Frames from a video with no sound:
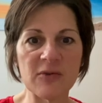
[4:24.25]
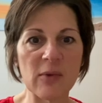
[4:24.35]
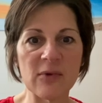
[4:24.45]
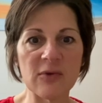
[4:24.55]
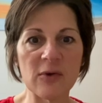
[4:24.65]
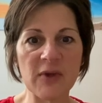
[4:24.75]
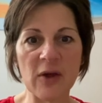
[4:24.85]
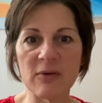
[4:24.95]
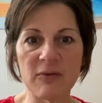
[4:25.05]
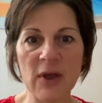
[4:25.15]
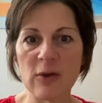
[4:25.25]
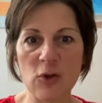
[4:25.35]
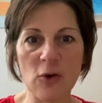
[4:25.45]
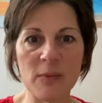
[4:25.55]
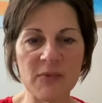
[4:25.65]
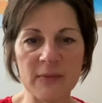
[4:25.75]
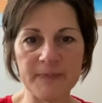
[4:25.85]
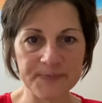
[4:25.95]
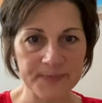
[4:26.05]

I was so scared of germs and